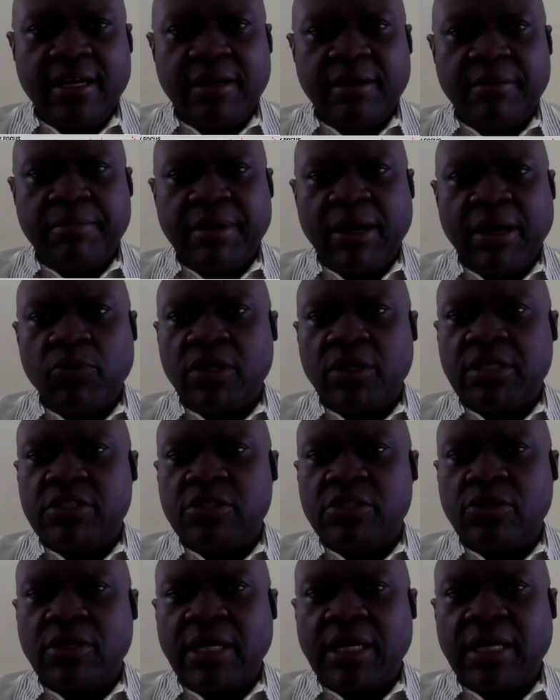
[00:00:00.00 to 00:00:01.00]
by what
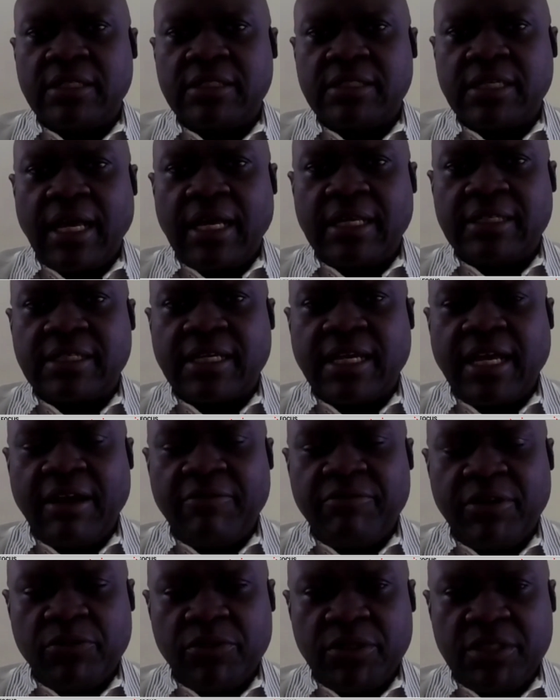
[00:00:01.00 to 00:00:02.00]
is known as
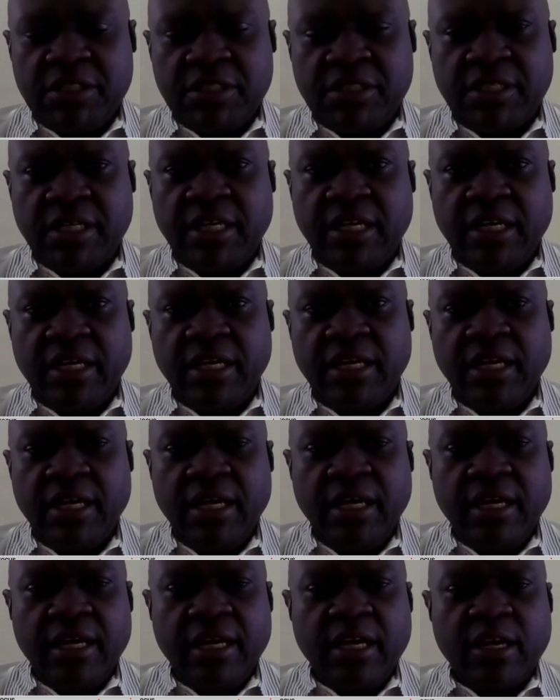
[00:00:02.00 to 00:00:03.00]
Gavi, which is a
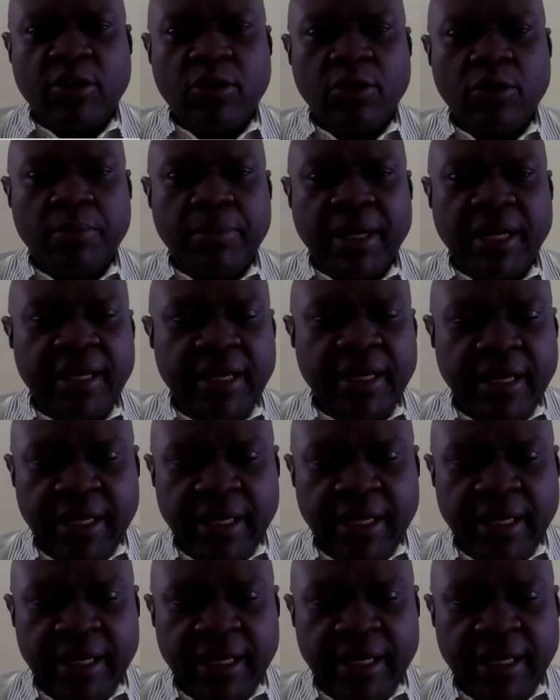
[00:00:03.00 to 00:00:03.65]
global